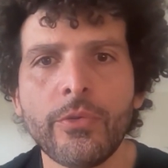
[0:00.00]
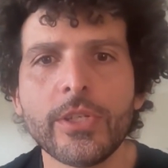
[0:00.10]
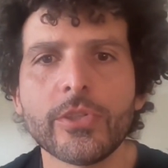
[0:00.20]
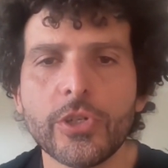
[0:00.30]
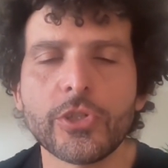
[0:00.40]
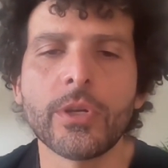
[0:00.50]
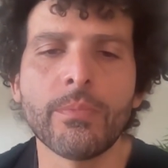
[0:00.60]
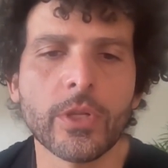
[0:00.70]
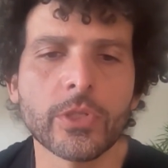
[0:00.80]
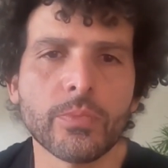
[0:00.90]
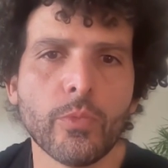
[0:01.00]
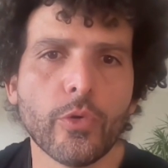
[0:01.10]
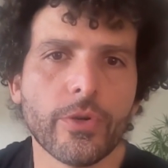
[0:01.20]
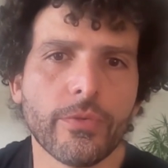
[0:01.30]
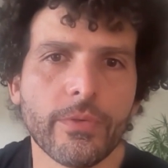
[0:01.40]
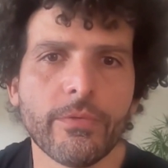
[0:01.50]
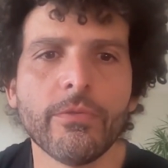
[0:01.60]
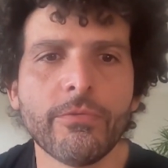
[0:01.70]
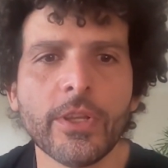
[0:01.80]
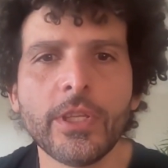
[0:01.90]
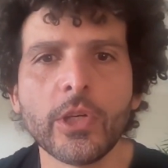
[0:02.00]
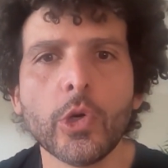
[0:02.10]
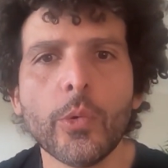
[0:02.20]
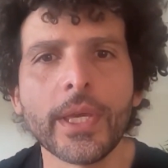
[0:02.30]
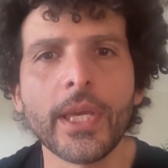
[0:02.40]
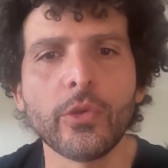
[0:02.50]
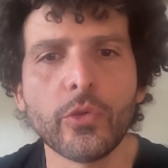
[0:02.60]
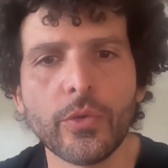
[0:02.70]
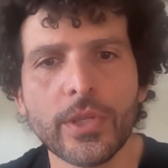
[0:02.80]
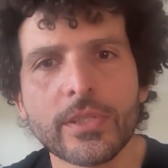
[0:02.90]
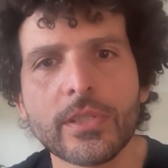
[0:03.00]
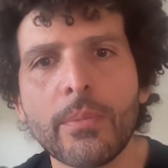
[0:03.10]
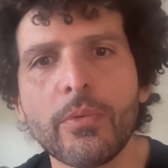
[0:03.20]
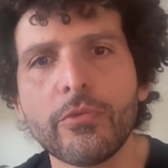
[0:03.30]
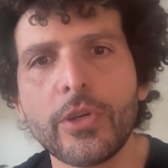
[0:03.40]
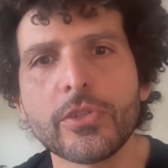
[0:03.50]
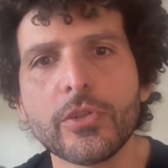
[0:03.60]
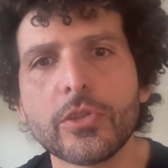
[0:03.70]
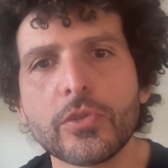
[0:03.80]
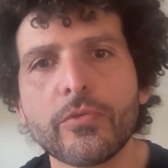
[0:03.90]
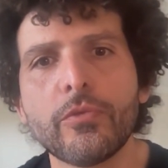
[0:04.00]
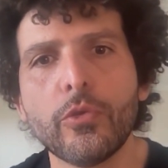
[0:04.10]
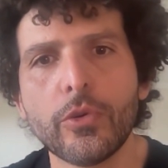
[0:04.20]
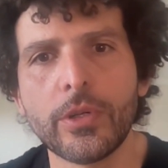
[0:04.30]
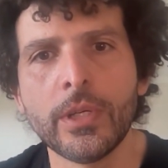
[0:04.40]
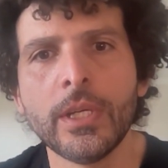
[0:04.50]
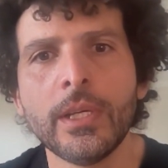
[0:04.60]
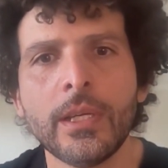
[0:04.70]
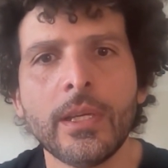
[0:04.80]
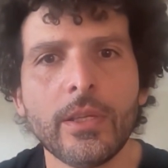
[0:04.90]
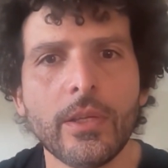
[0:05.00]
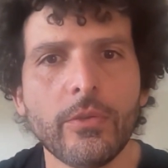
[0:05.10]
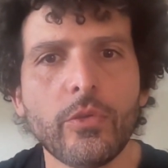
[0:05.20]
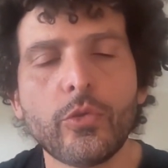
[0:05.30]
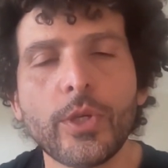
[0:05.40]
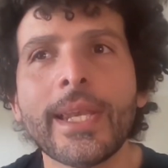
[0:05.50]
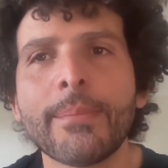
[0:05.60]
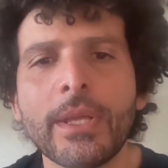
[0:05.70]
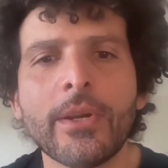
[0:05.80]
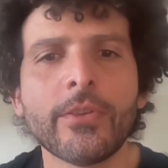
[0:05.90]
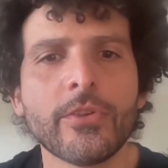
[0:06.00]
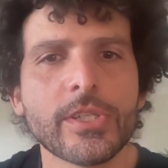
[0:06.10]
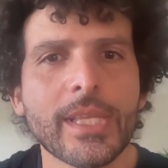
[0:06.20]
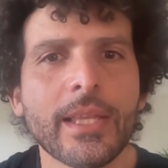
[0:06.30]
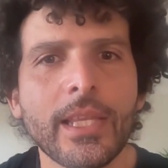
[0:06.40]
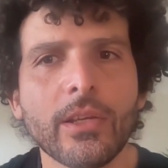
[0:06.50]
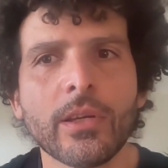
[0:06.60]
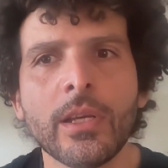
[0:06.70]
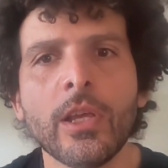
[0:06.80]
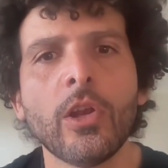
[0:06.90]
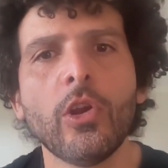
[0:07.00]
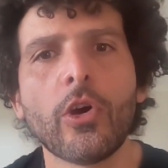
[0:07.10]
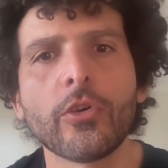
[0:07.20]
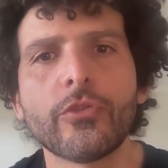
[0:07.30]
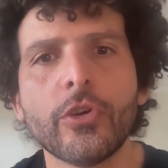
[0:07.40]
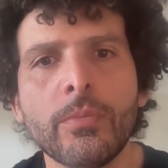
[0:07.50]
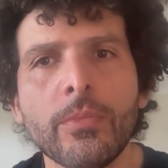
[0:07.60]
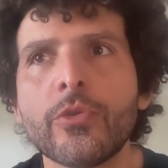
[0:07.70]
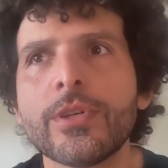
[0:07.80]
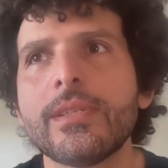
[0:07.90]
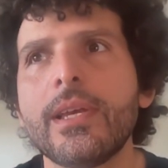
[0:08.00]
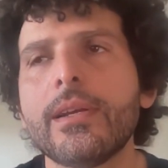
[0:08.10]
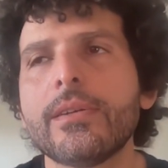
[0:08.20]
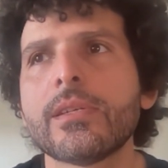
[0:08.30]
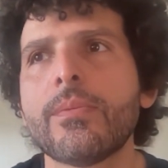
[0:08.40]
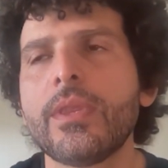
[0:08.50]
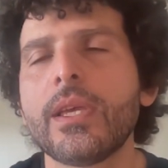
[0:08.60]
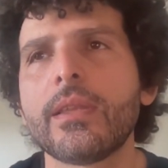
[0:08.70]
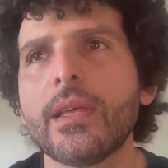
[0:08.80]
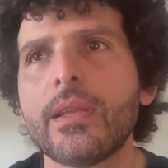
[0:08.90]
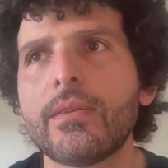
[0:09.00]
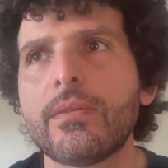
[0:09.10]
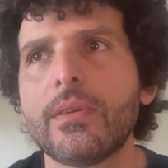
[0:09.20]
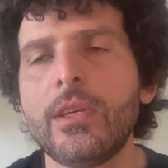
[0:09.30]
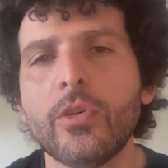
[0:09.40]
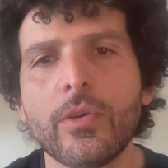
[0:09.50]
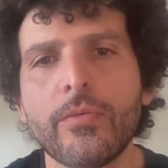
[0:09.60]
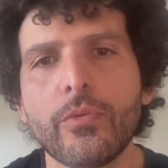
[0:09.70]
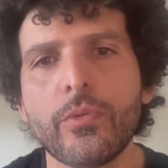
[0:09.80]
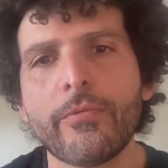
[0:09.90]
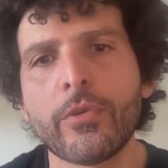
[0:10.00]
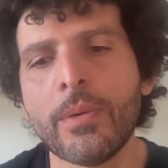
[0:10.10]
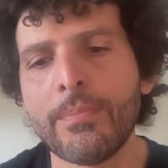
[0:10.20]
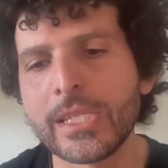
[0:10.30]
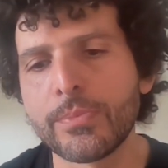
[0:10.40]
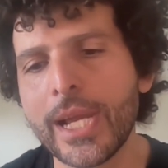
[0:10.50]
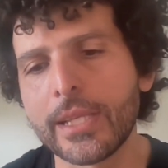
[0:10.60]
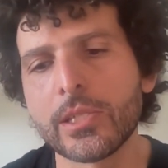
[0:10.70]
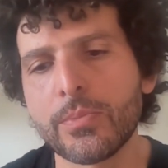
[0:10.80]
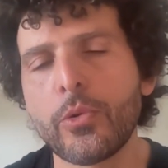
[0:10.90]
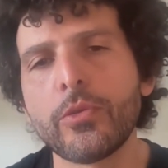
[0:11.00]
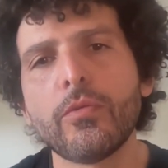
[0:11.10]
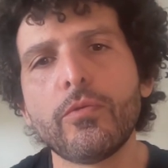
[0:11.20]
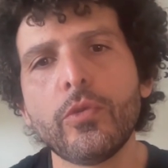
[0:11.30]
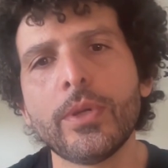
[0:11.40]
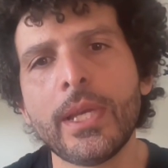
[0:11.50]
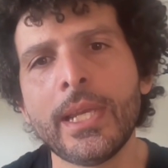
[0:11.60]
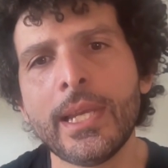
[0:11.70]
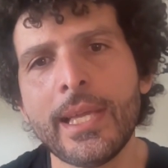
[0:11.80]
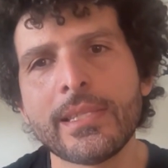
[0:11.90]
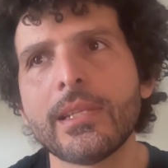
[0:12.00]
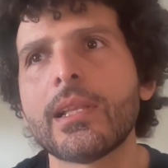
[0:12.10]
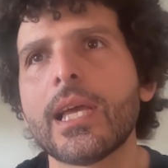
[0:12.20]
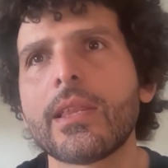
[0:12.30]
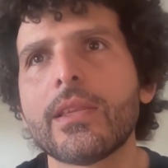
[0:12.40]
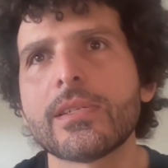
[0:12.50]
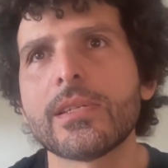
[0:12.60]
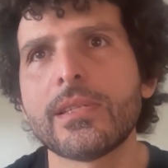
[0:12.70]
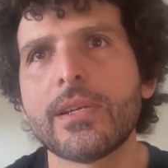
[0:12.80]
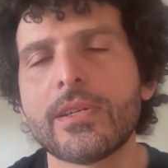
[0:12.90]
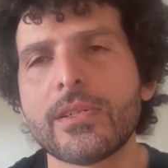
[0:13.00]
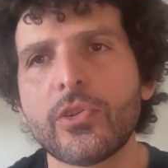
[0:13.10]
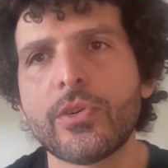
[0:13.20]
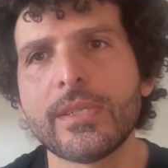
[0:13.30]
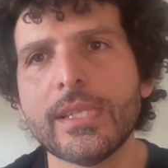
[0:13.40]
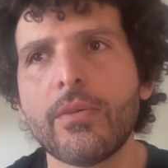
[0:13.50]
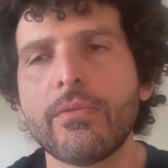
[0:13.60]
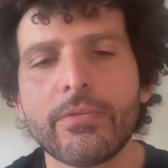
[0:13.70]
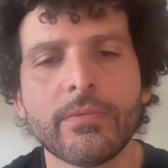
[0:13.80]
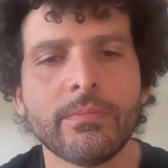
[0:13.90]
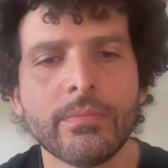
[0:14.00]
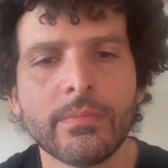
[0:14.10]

research and much more funding going into this type of research to gain a better understanding long term? Or is there something that, if from a best practice point of view in an incident like this, is there a certain set of